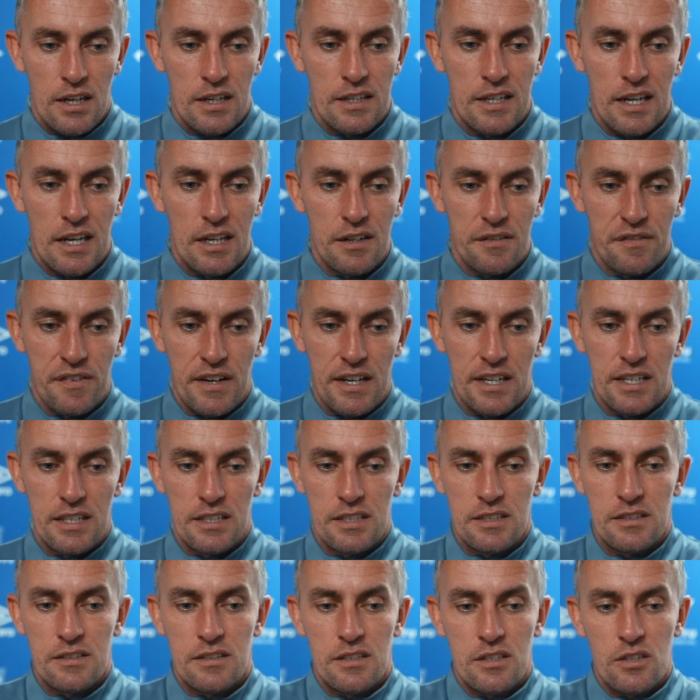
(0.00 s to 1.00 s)

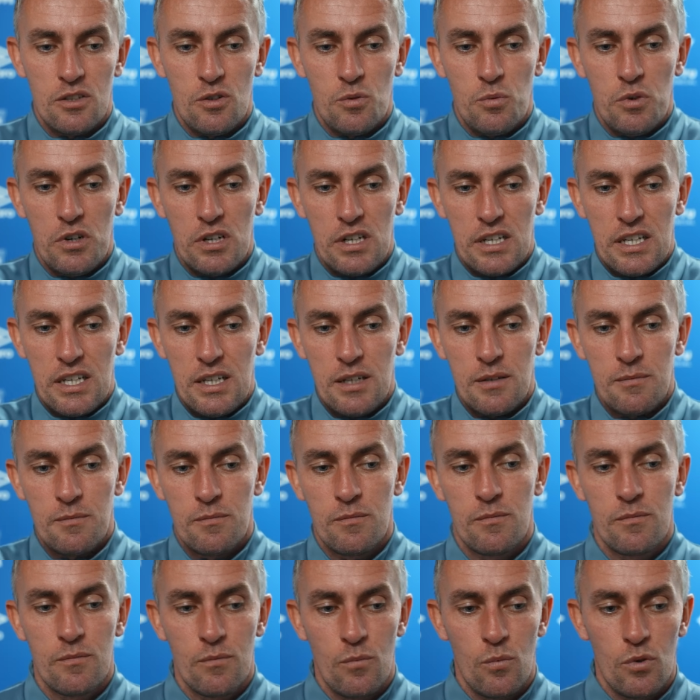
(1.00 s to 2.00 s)
identifying, where the
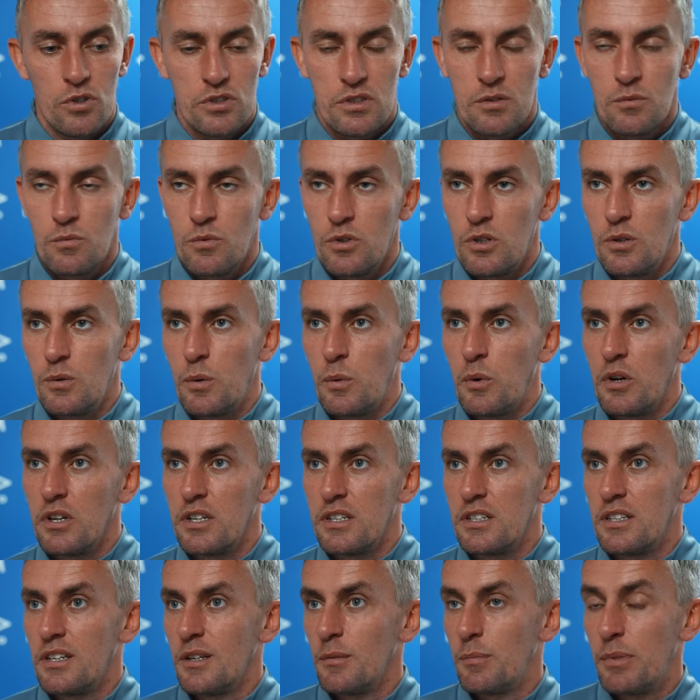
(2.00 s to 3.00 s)
game wasn't where we
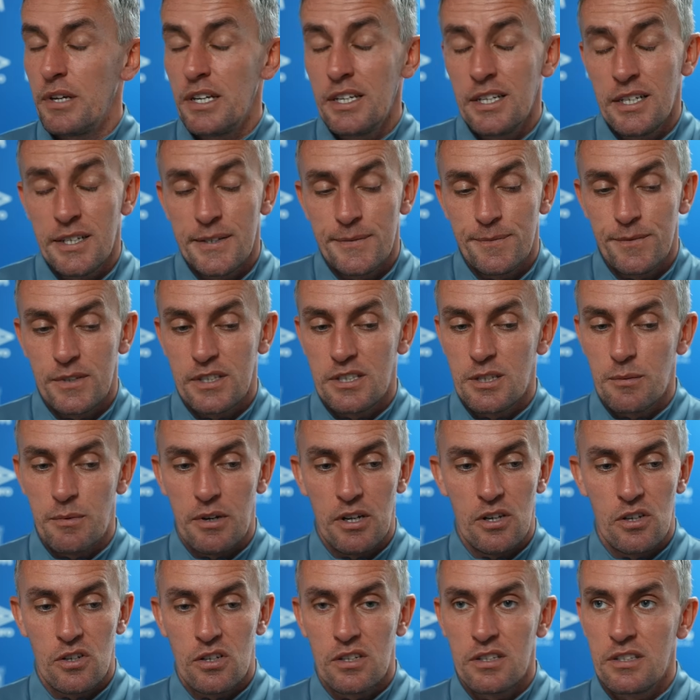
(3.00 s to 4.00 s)
wanted it to be. It's
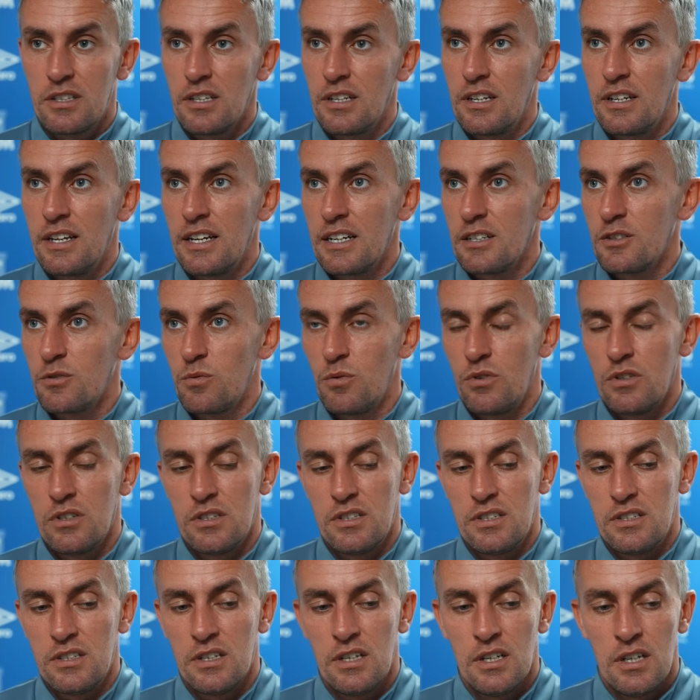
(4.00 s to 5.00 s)
about looking to the next
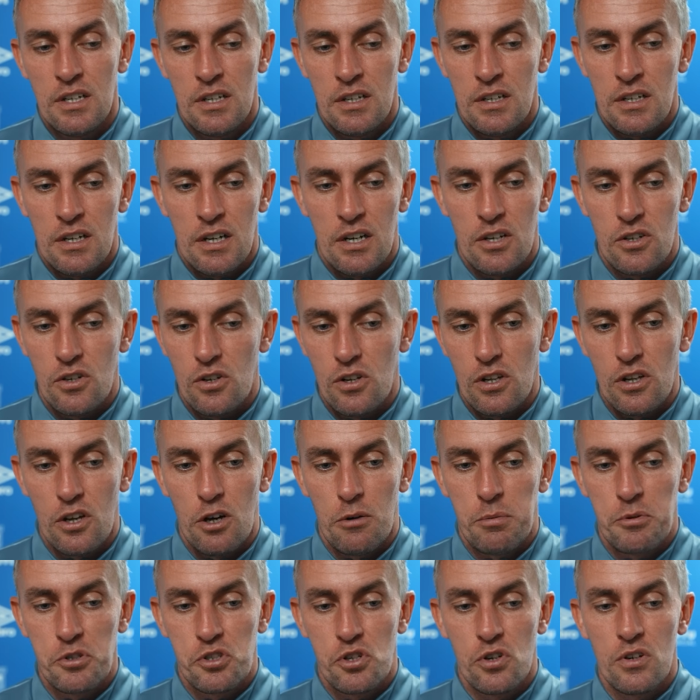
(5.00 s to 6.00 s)
one and all
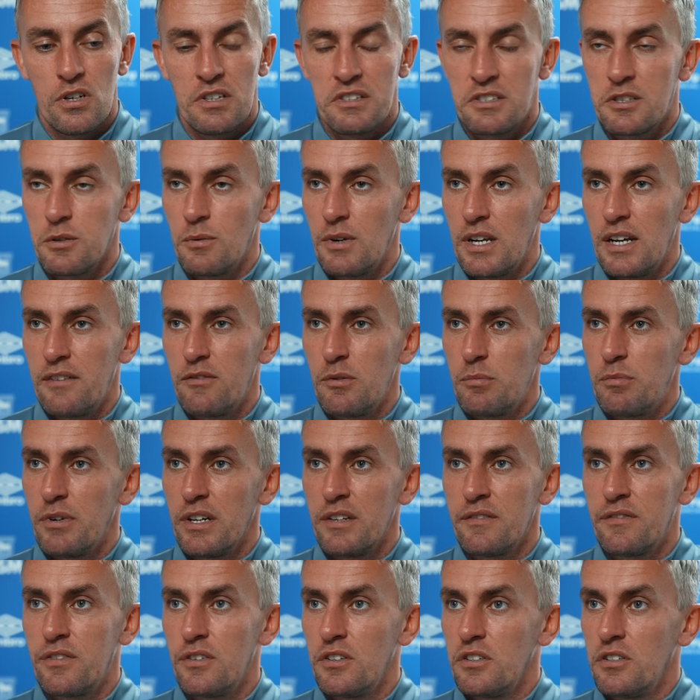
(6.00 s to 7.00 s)
the opportunities that we'll have at
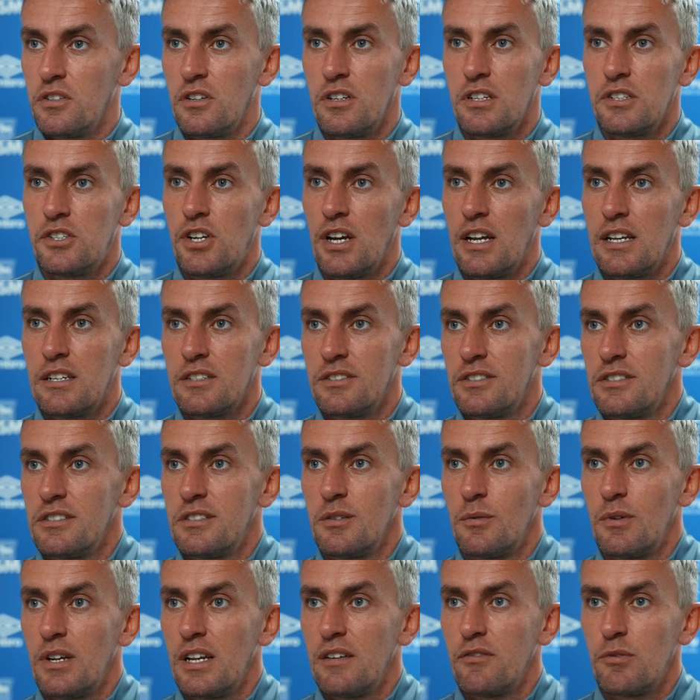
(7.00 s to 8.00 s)
Brentford and all the
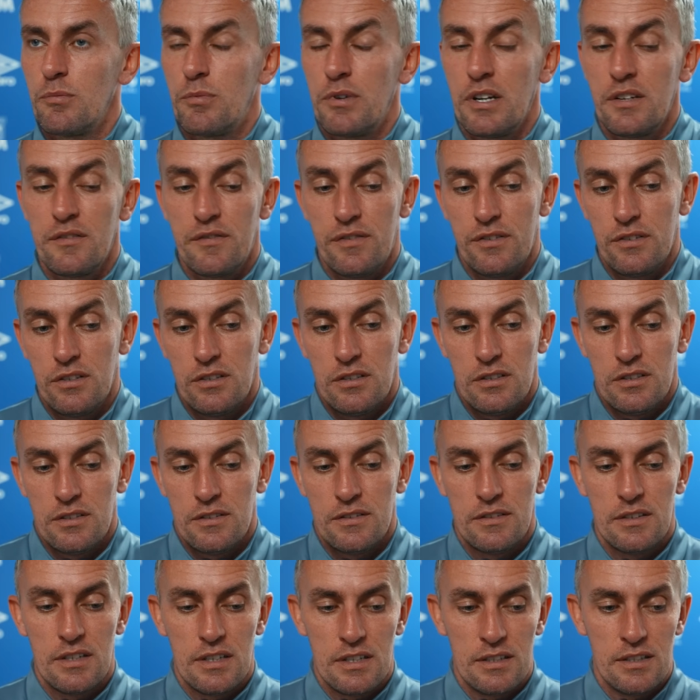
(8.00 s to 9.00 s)
challenges that we'll have at Brentford
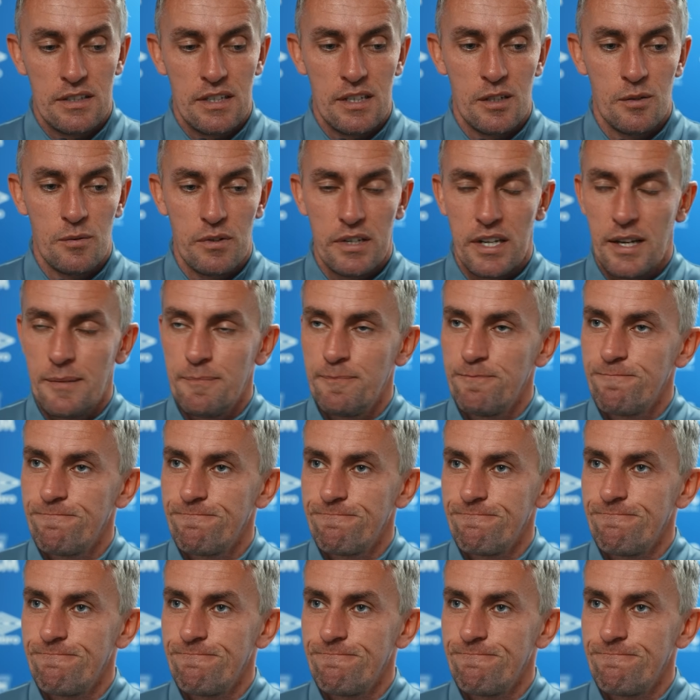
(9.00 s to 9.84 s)
and dealing with them.